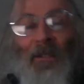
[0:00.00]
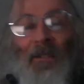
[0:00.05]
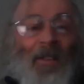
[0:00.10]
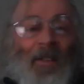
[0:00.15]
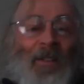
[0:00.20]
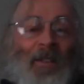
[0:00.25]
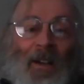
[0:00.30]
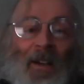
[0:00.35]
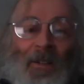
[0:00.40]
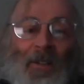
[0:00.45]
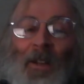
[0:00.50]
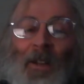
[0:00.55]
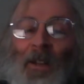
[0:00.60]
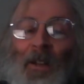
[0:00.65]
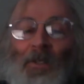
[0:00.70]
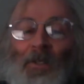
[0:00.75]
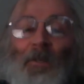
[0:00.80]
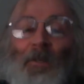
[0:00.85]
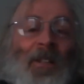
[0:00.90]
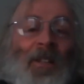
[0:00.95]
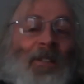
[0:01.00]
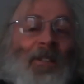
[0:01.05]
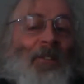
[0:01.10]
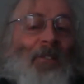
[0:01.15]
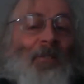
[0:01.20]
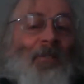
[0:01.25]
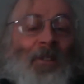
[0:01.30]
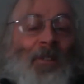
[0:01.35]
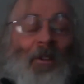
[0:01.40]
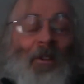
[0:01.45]
he died so many
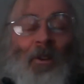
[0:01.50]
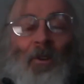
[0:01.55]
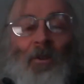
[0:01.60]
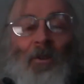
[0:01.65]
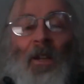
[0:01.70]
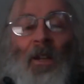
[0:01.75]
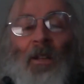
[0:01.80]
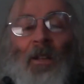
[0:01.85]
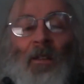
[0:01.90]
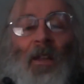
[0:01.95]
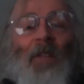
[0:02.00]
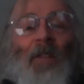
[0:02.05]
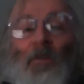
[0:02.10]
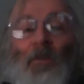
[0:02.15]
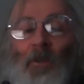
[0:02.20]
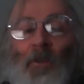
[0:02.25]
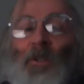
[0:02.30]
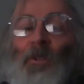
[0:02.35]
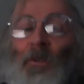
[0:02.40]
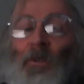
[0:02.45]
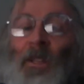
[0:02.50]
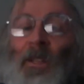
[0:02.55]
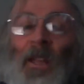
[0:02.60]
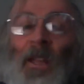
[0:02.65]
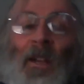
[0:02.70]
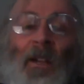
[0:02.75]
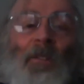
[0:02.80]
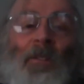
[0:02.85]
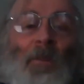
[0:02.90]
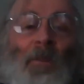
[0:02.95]
centuries ago, they know for sure that they
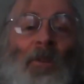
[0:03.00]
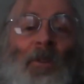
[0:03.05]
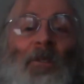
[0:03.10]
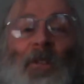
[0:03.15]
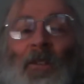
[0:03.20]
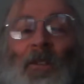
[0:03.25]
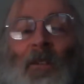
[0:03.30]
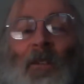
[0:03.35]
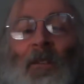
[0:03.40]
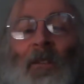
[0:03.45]
are Napoleon.